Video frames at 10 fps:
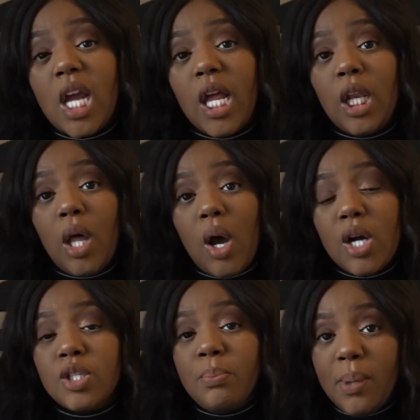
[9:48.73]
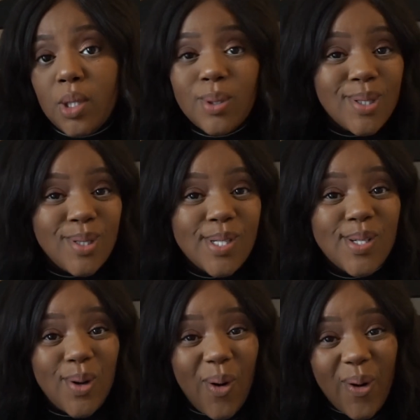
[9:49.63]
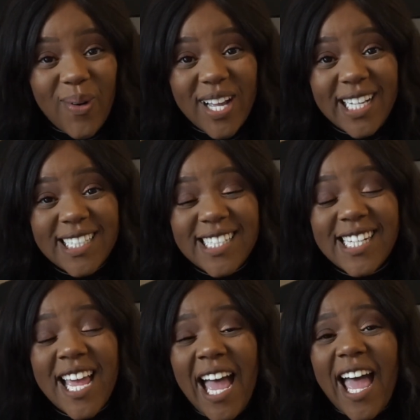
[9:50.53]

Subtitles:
a large milk storage.